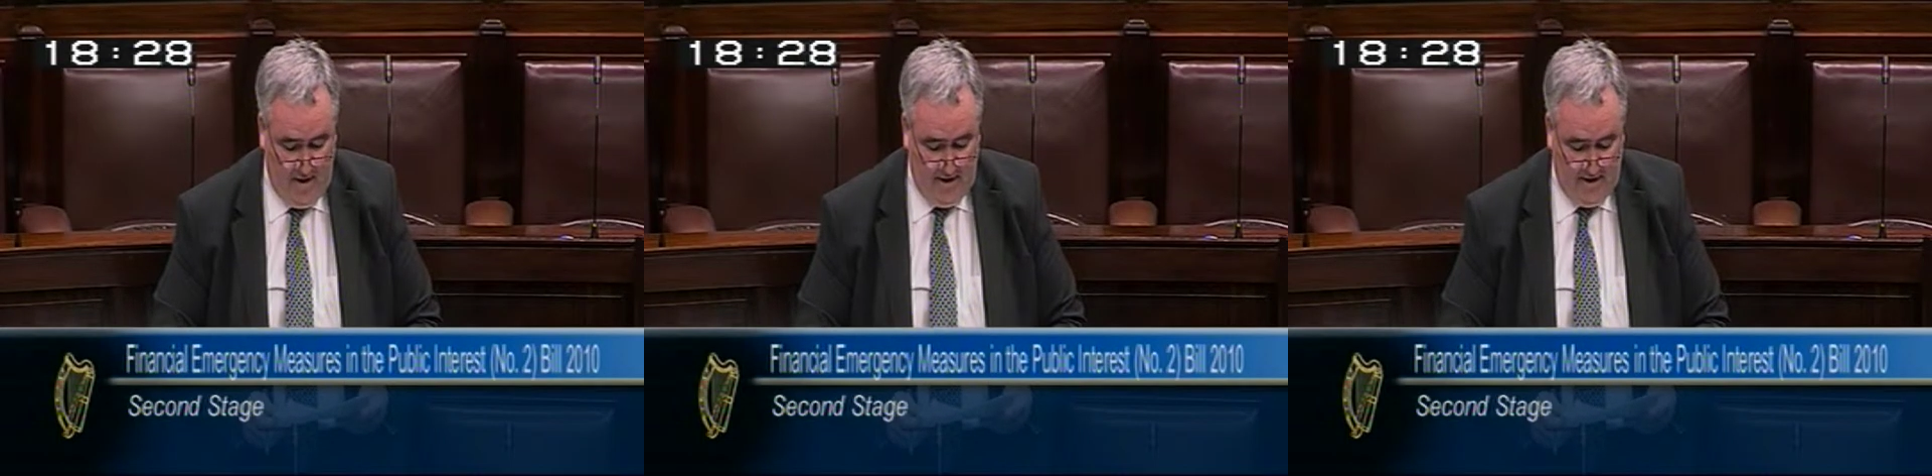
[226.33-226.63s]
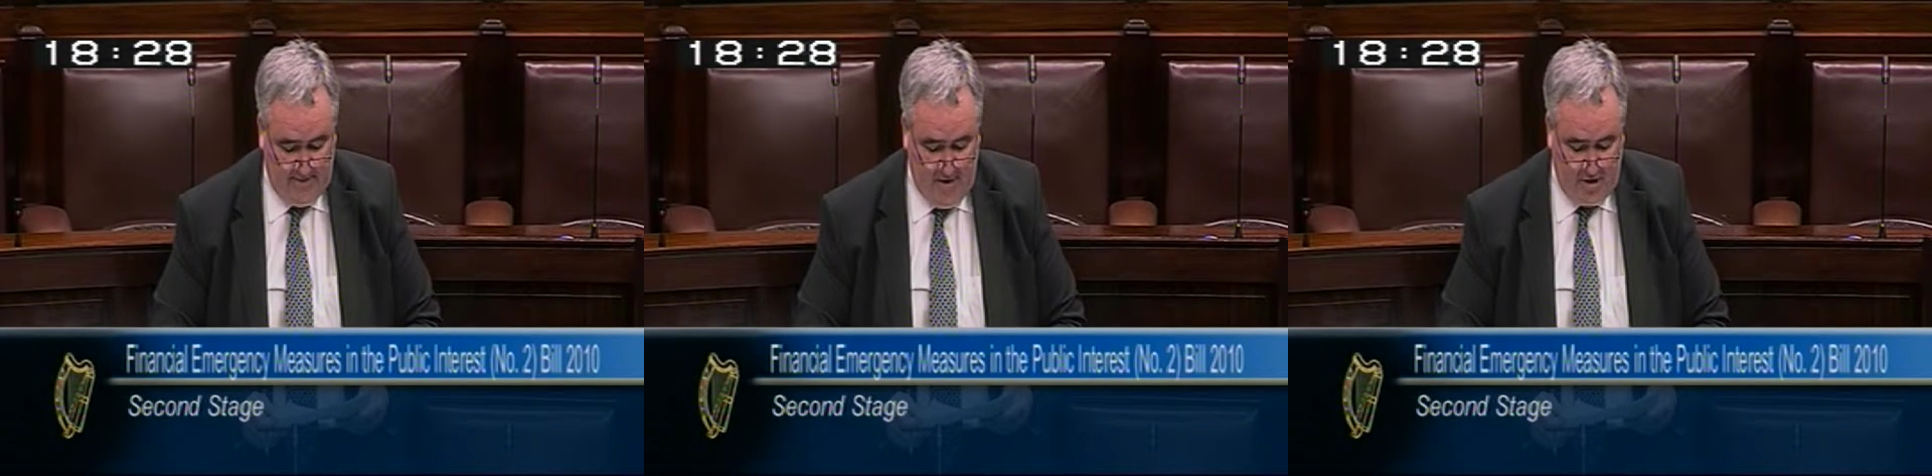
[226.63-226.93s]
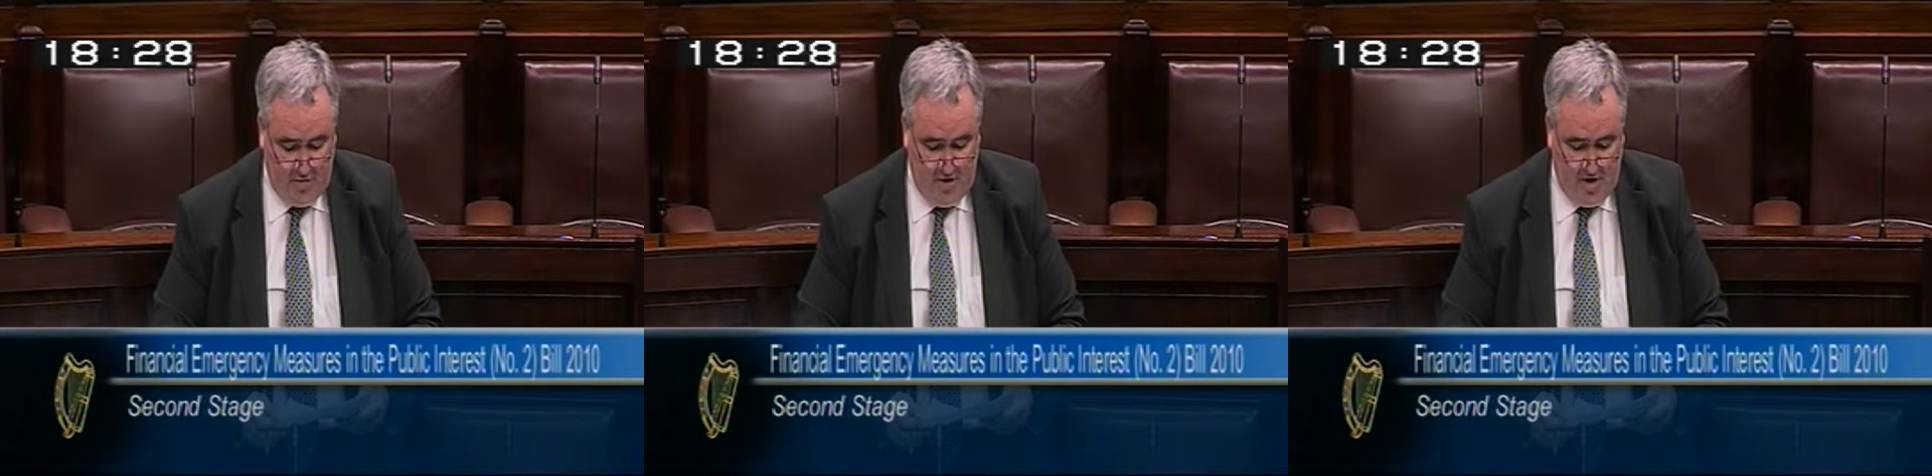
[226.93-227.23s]
This
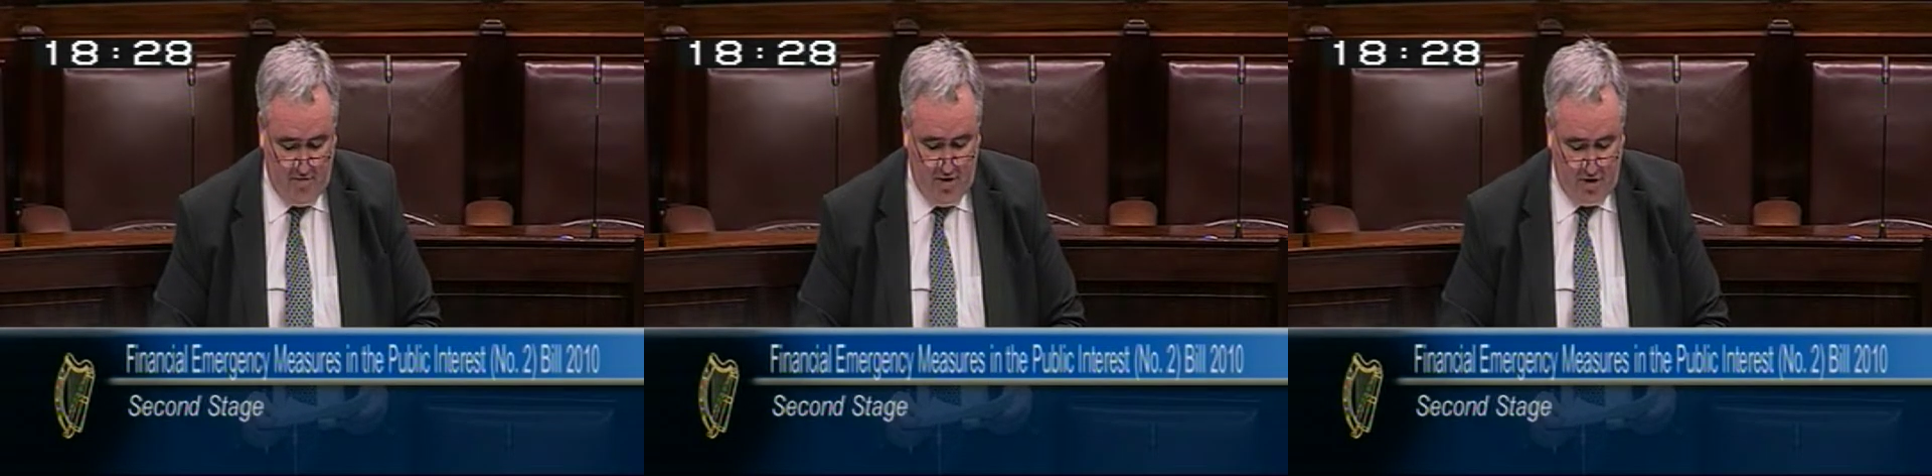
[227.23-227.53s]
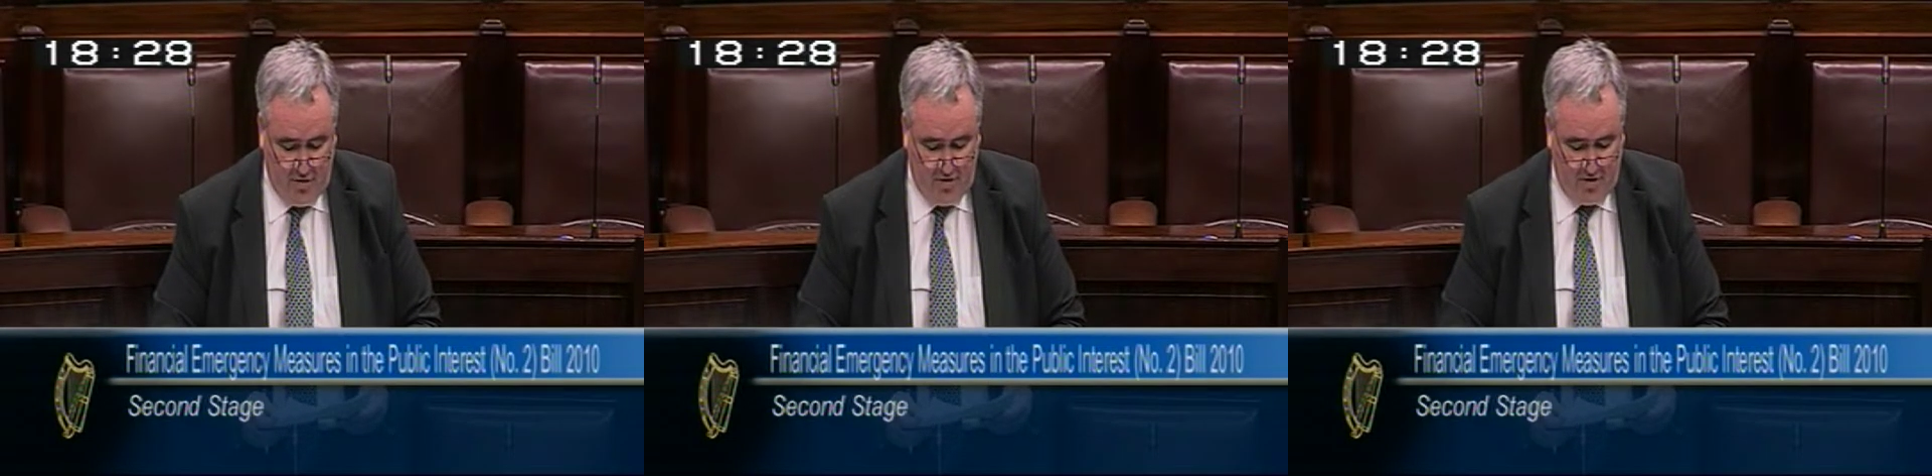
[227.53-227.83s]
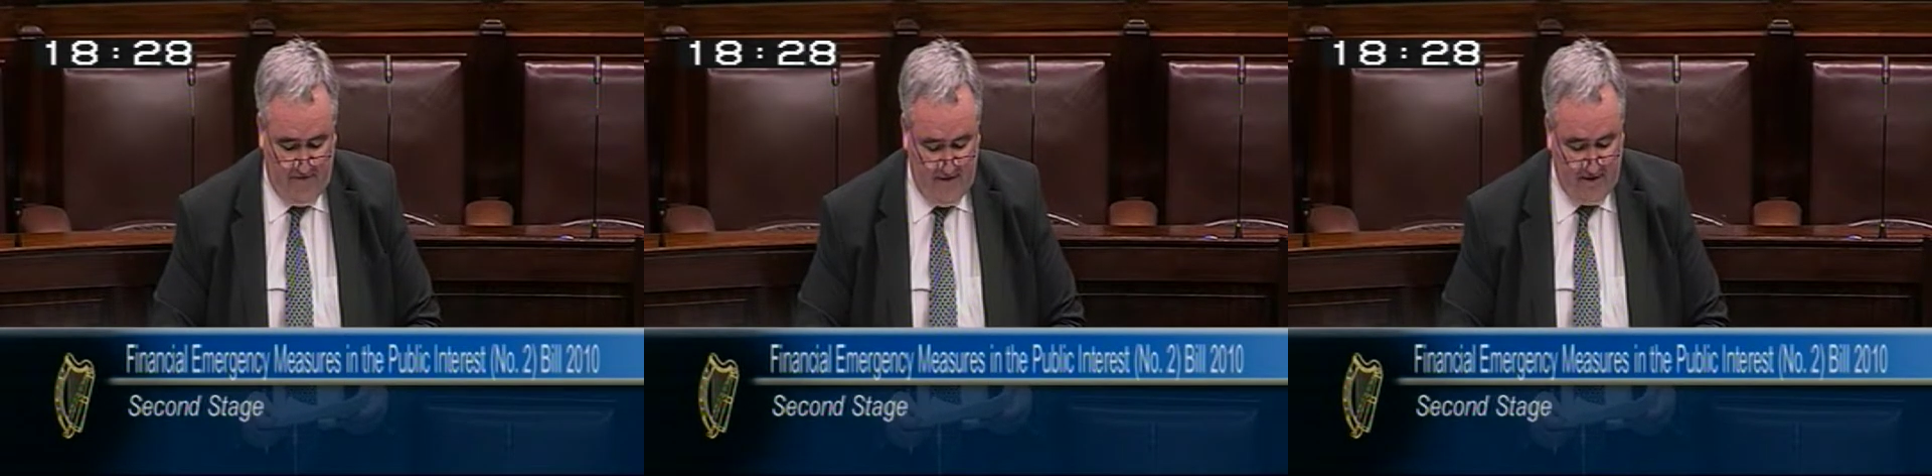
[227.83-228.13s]
measure will not reduce
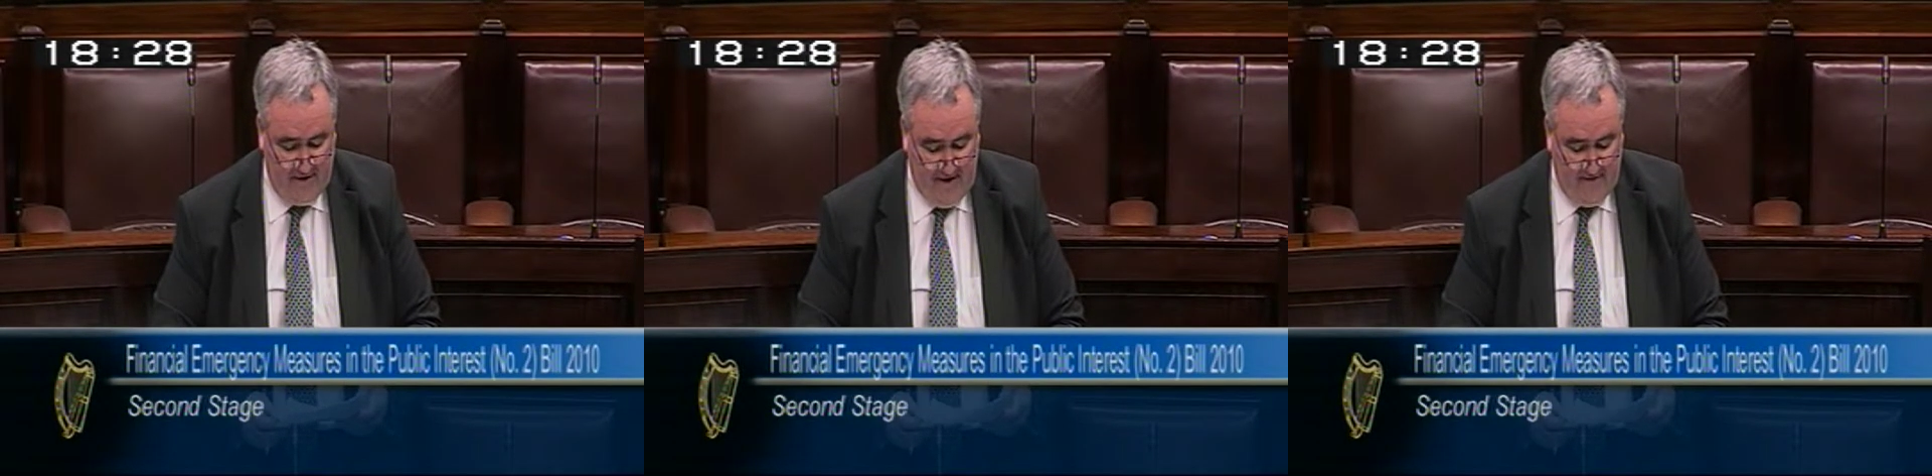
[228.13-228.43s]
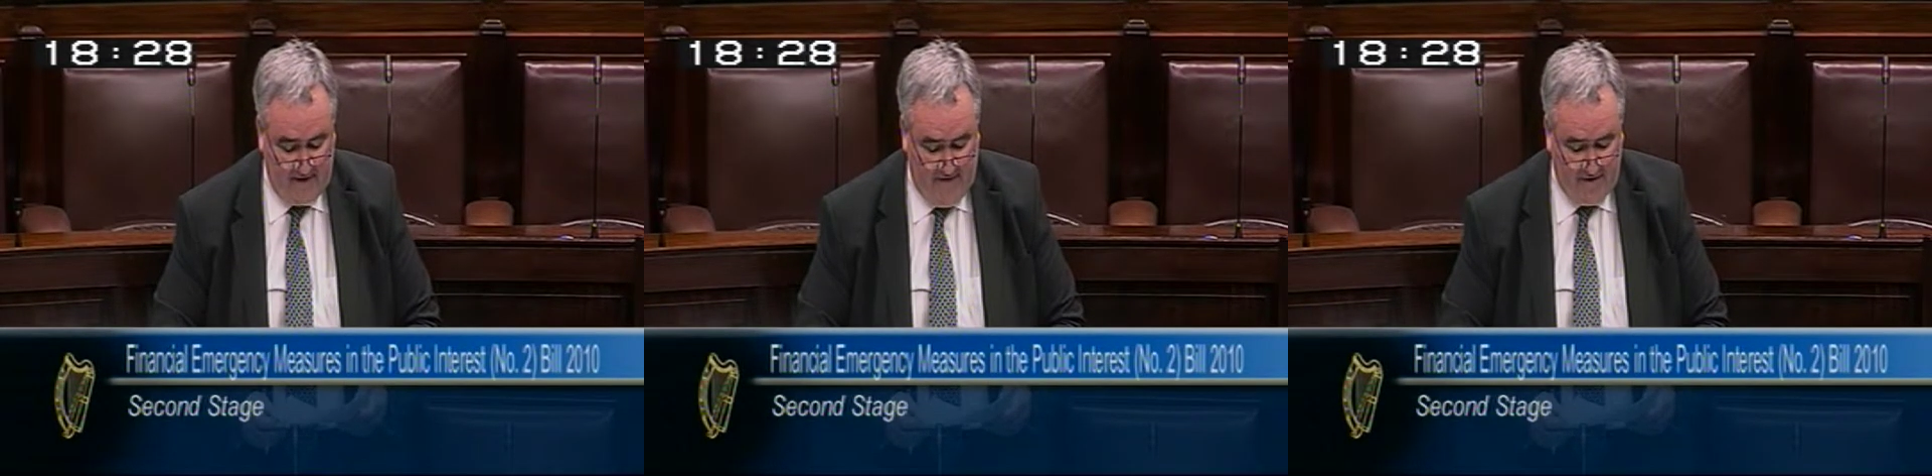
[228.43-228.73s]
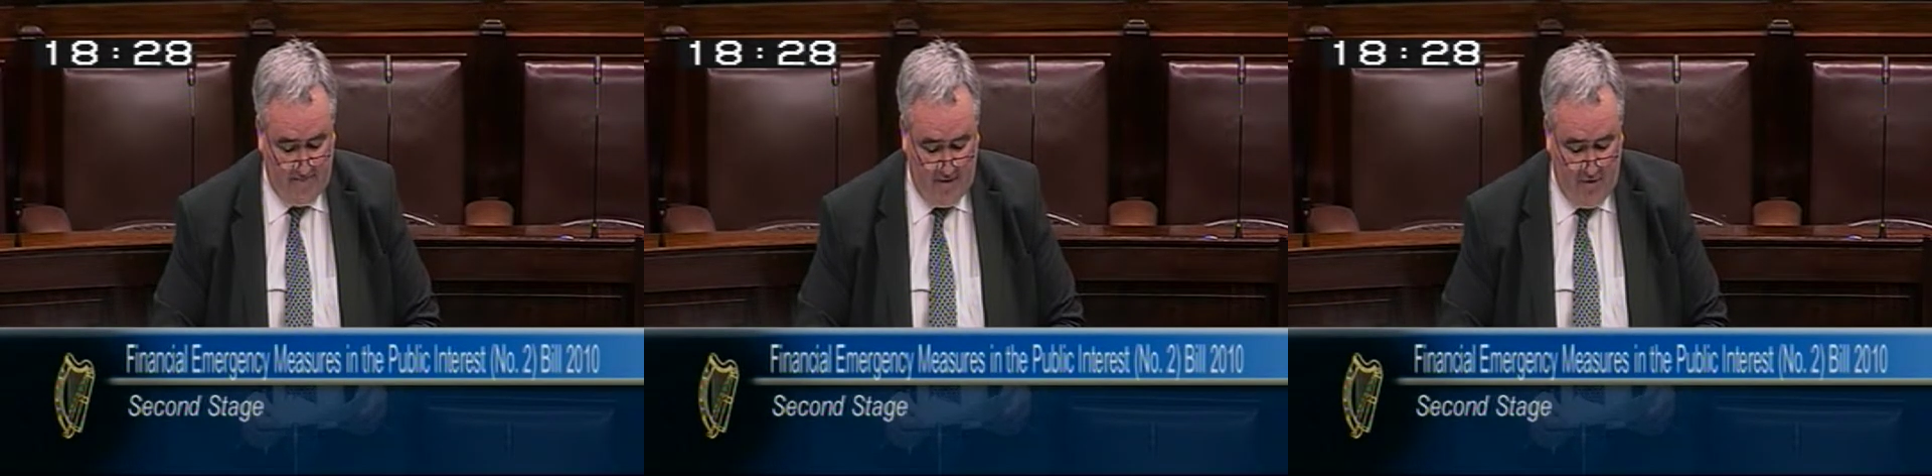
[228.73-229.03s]
the fiscal
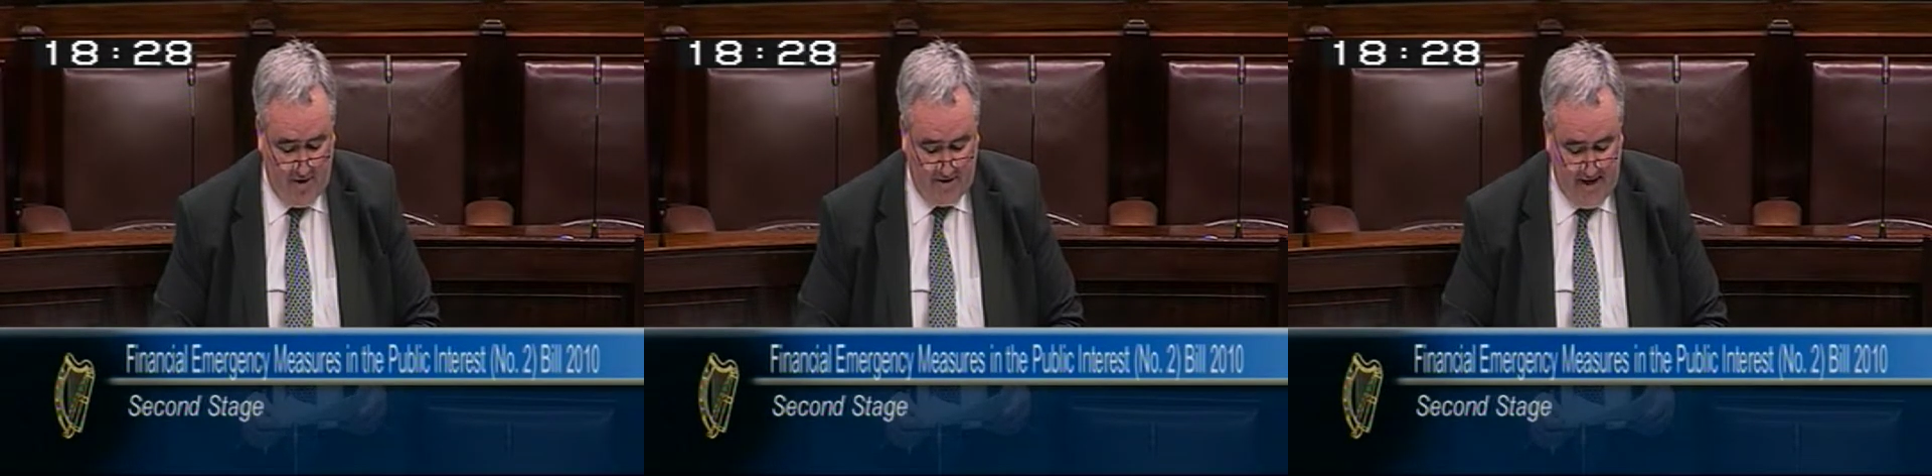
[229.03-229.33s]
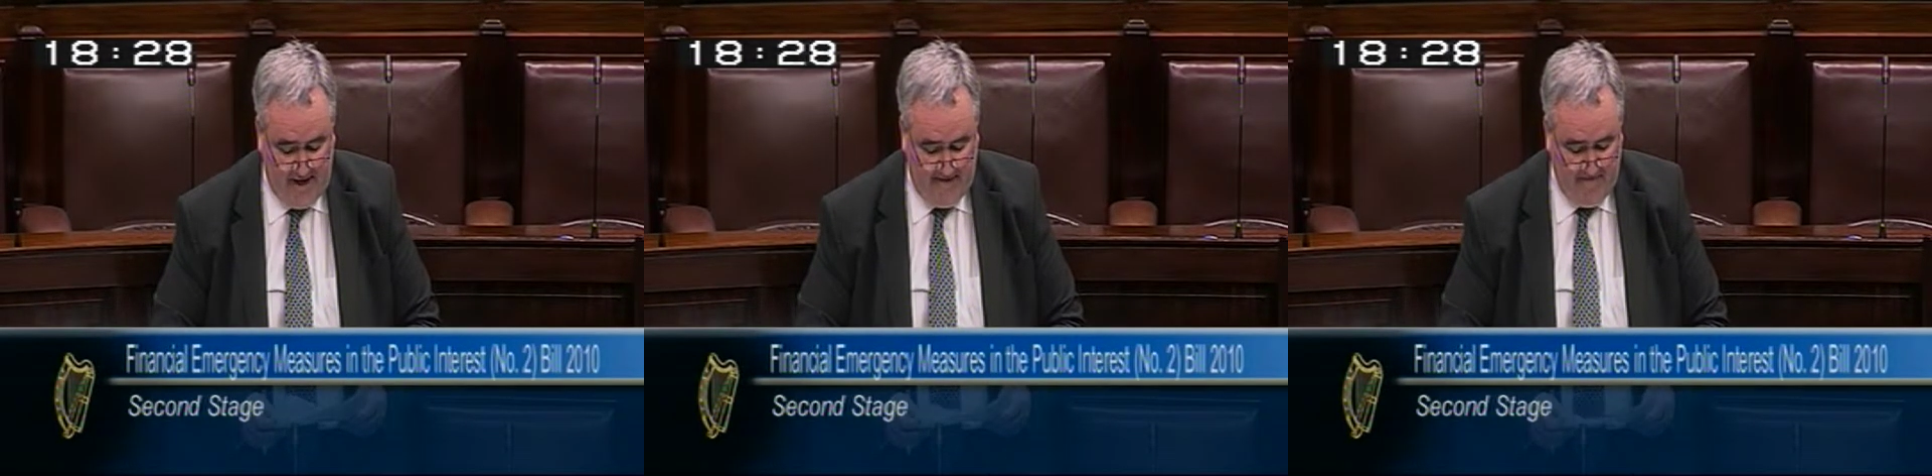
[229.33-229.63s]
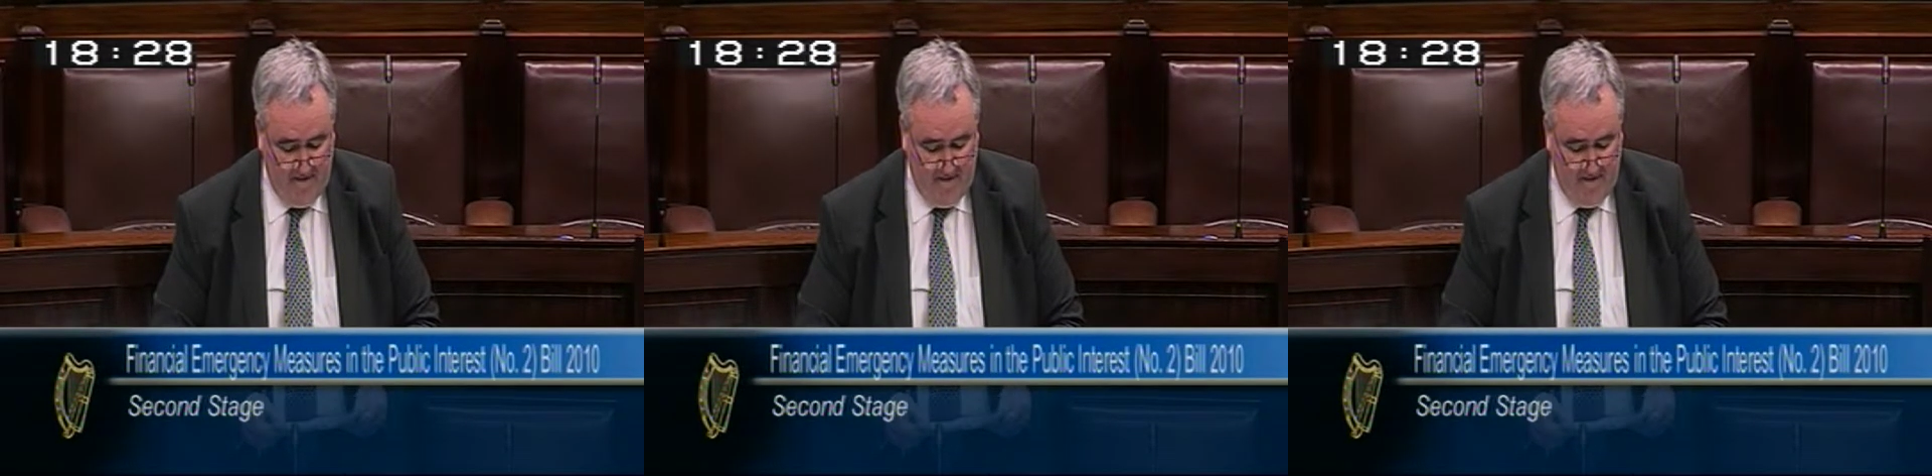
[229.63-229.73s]
deficit by 1 cent,